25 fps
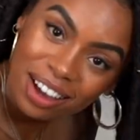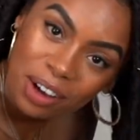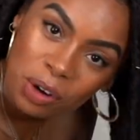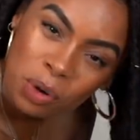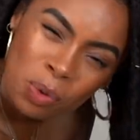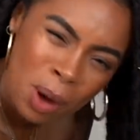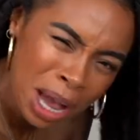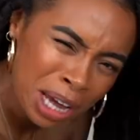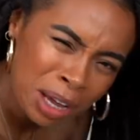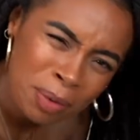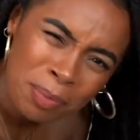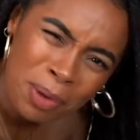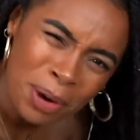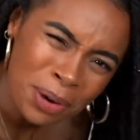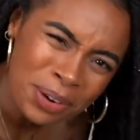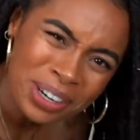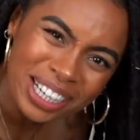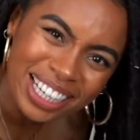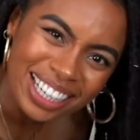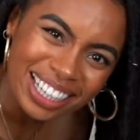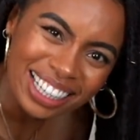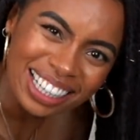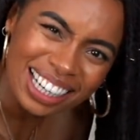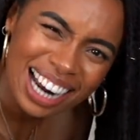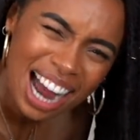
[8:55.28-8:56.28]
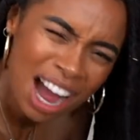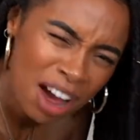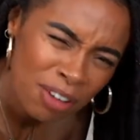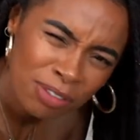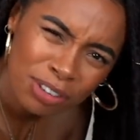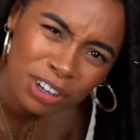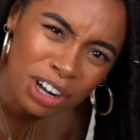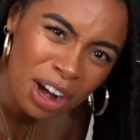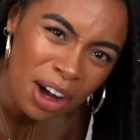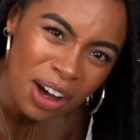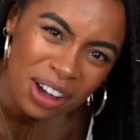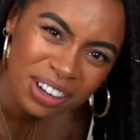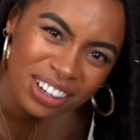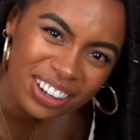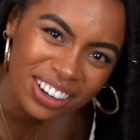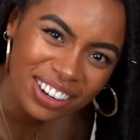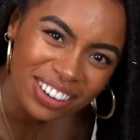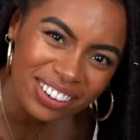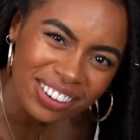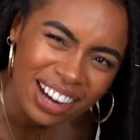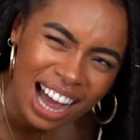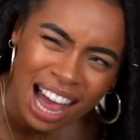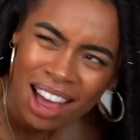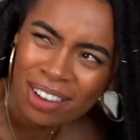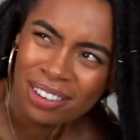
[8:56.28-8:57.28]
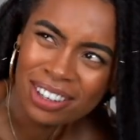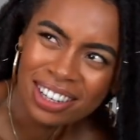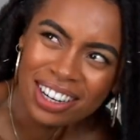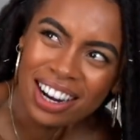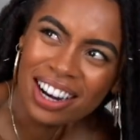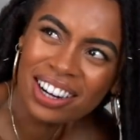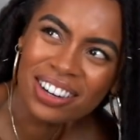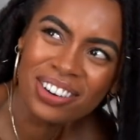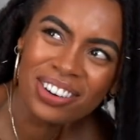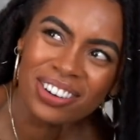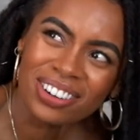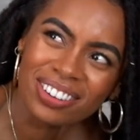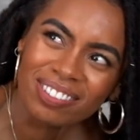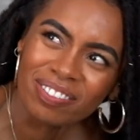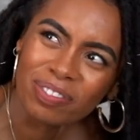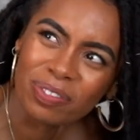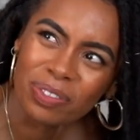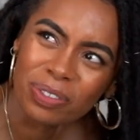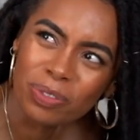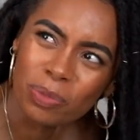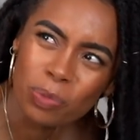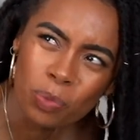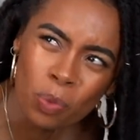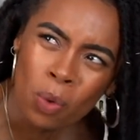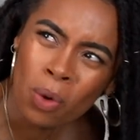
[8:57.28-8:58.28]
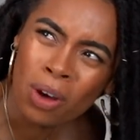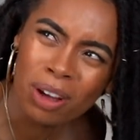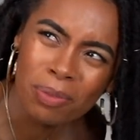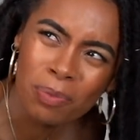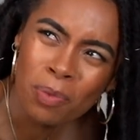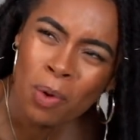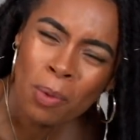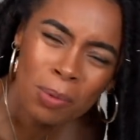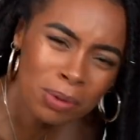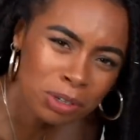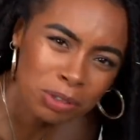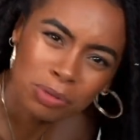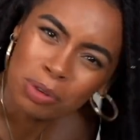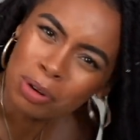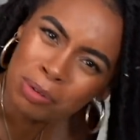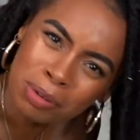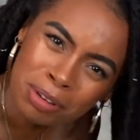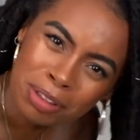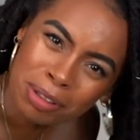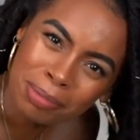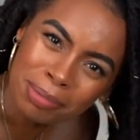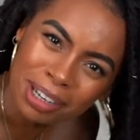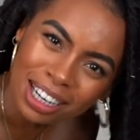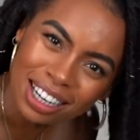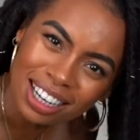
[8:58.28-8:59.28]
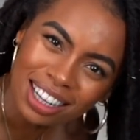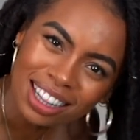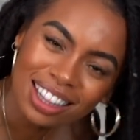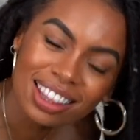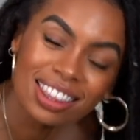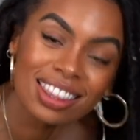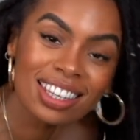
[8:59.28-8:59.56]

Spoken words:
Guacamole, avocado. How did I not, what was wrong with me?